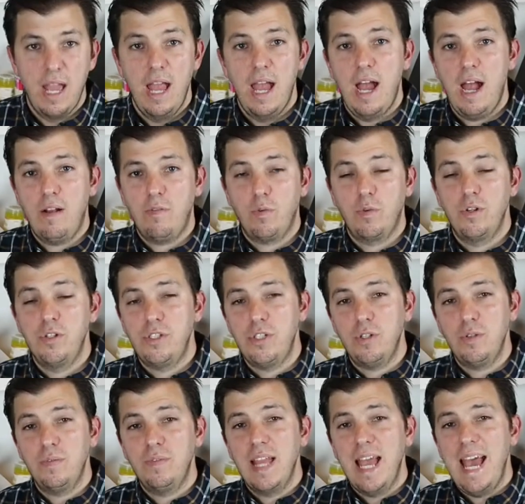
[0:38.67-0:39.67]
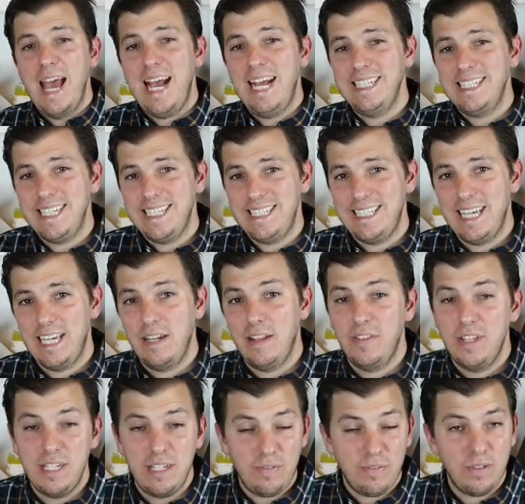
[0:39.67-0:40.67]
Hi everyone. So as I said,
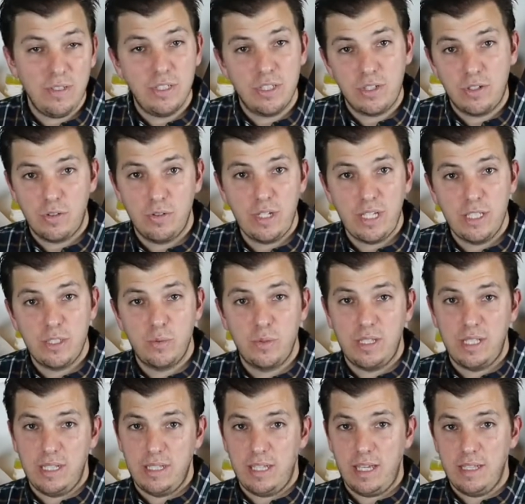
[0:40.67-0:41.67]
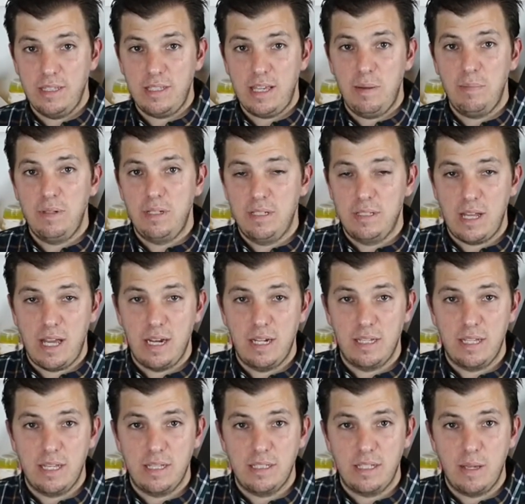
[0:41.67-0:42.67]
the different degrees within landscape design
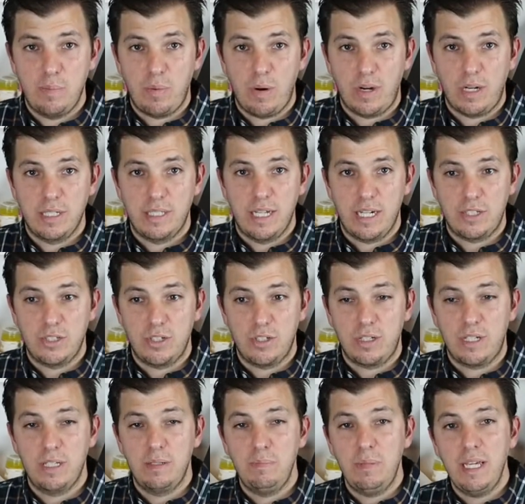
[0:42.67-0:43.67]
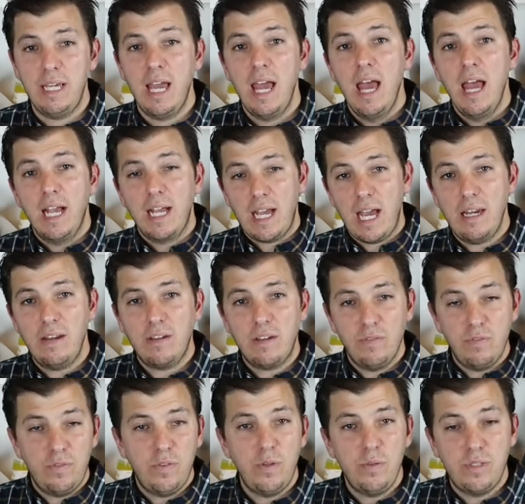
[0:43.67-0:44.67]
and landscape architecture can be kind of
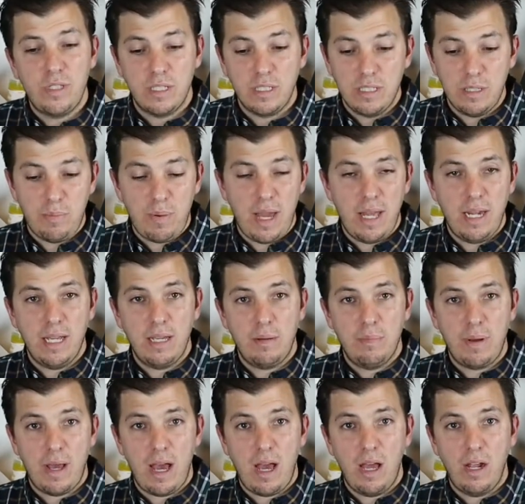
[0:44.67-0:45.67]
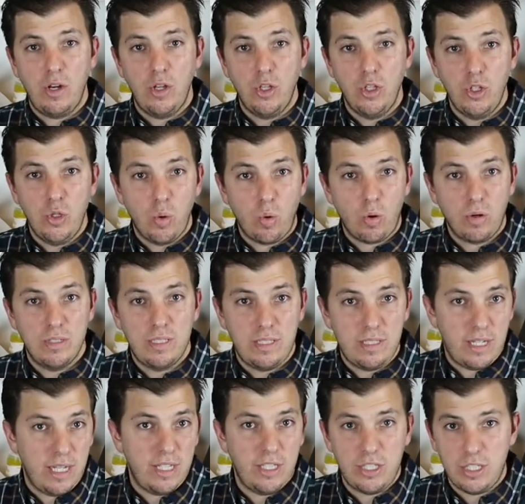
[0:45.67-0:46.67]
confusing depending upon your
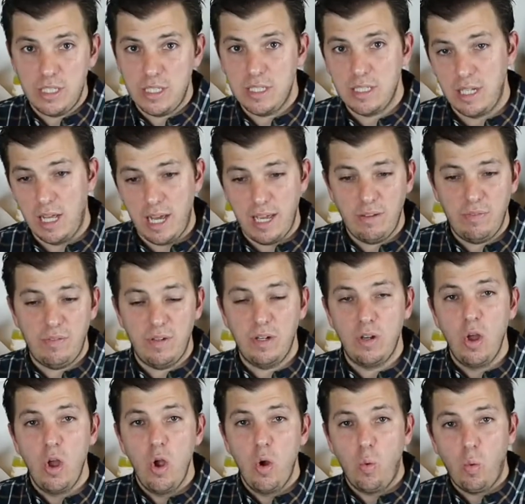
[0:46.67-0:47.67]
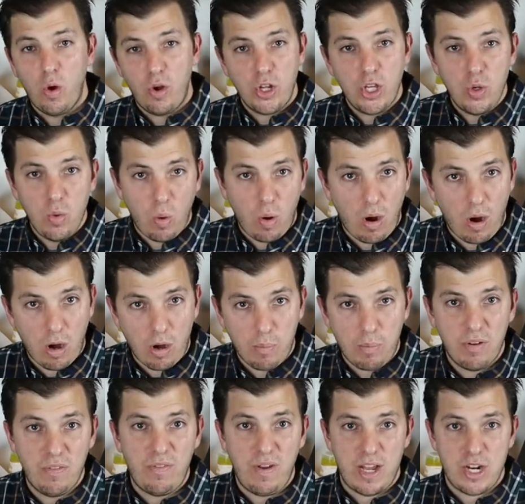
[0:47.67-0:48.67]
station in life and where you are
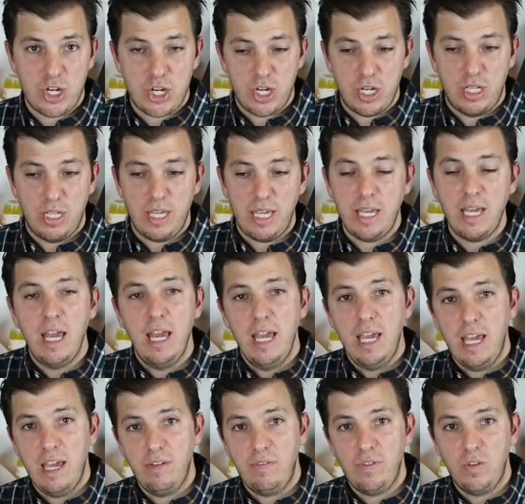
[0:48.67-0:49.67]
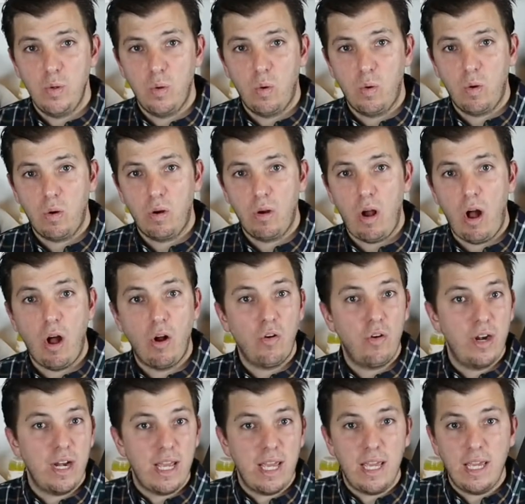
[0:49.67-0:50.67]
professionally. If you're
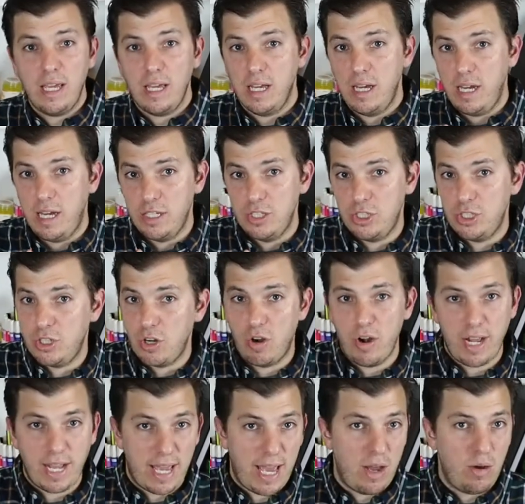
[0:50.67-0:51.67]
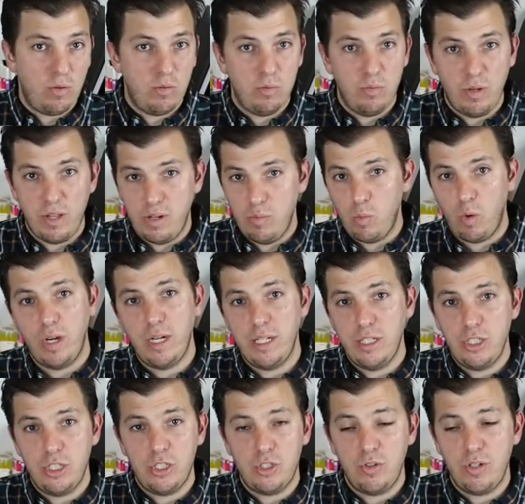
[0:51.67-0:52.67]
already starting out in one
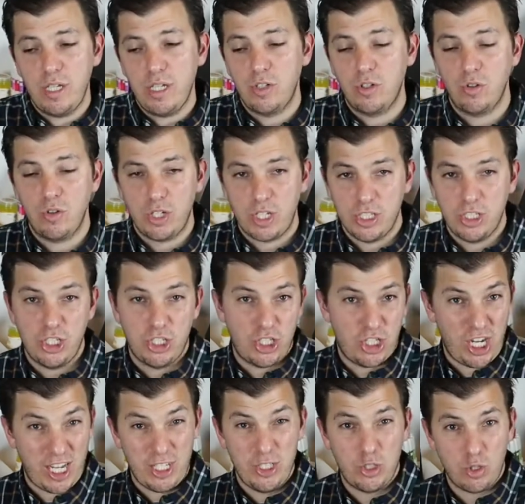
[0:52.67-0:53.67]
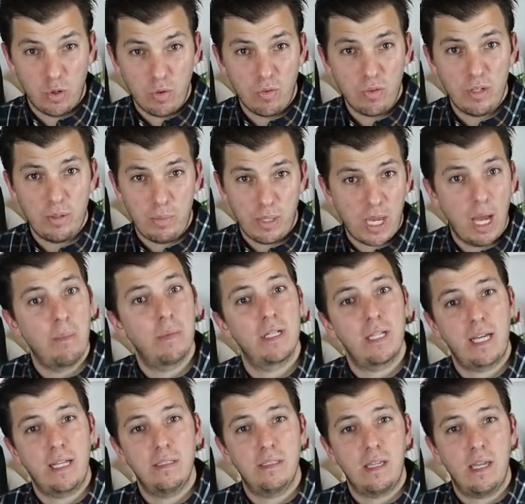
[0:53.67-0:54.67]
industry and you're looking to change over to become a
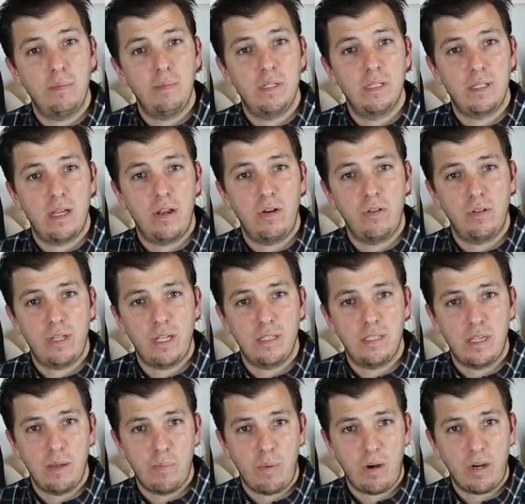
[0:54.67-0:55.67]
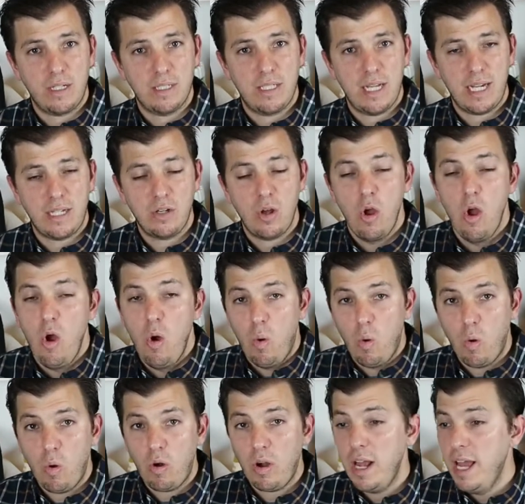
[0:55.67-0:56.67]
landscape designer or landscape architect,
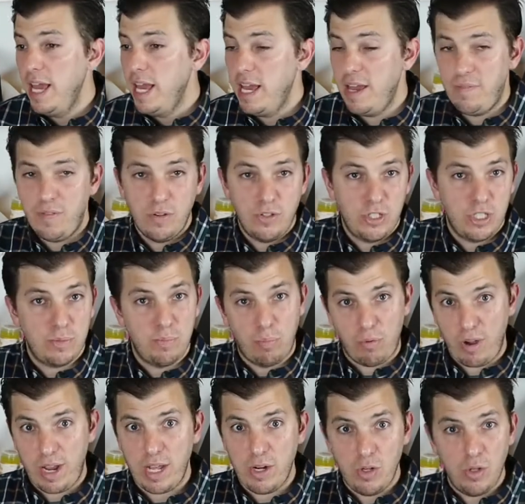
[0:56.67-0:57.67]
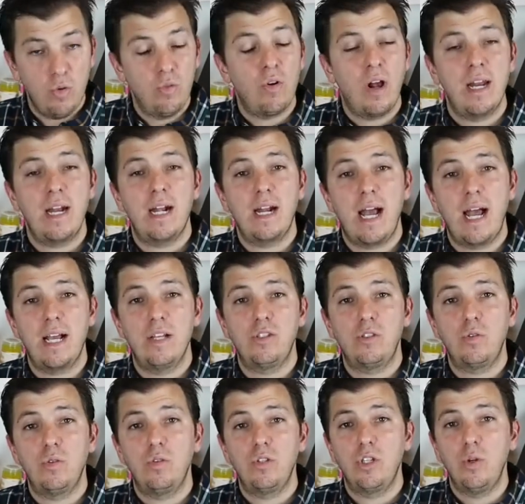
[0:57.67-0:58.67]
or if you're just brand new right out of high
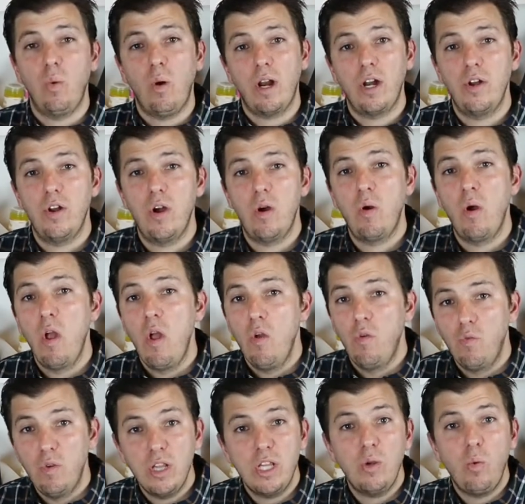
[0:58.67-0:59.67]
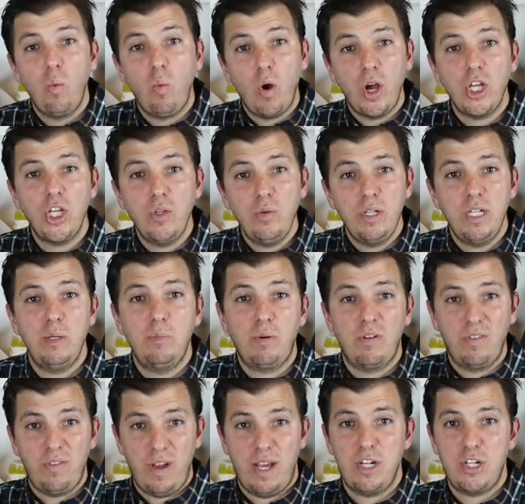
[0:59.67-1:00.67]
school and you want to know really what you need
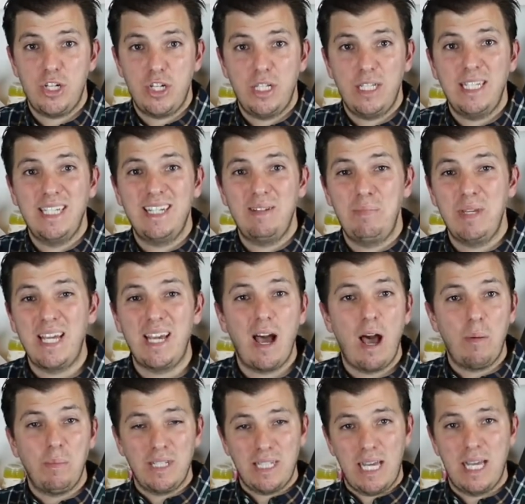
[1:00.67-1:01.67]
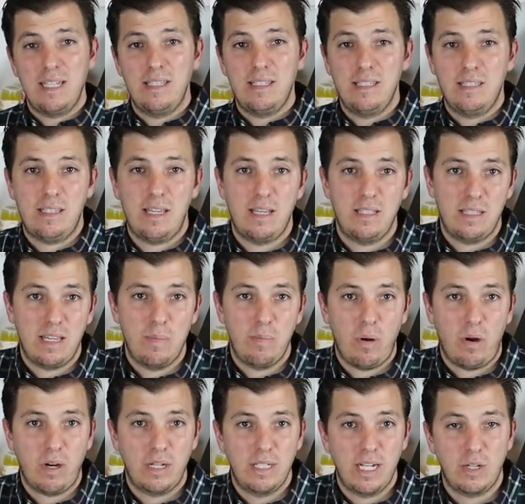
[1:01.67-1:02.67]
professionally to become a licensed landscape
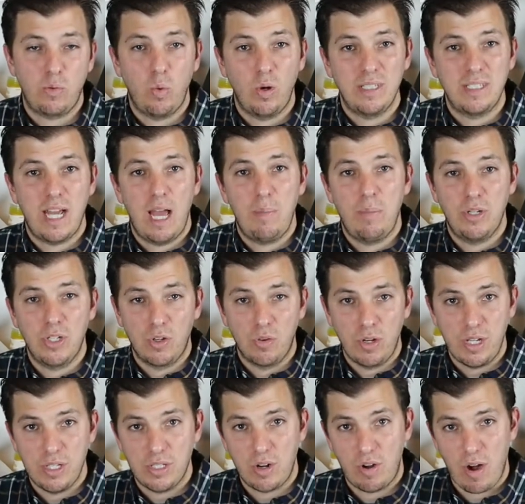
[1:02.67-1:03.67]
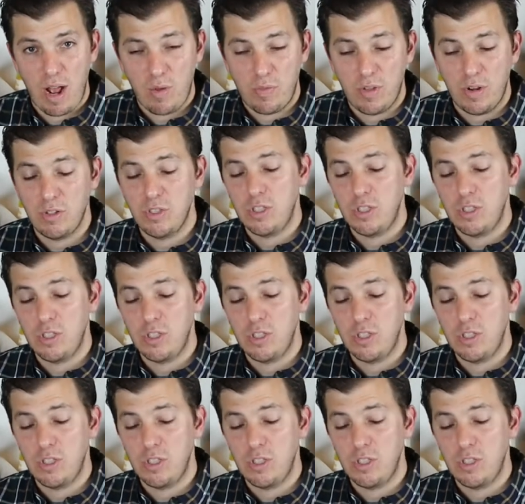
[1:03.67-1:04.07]
architect, what type of degrees are out there.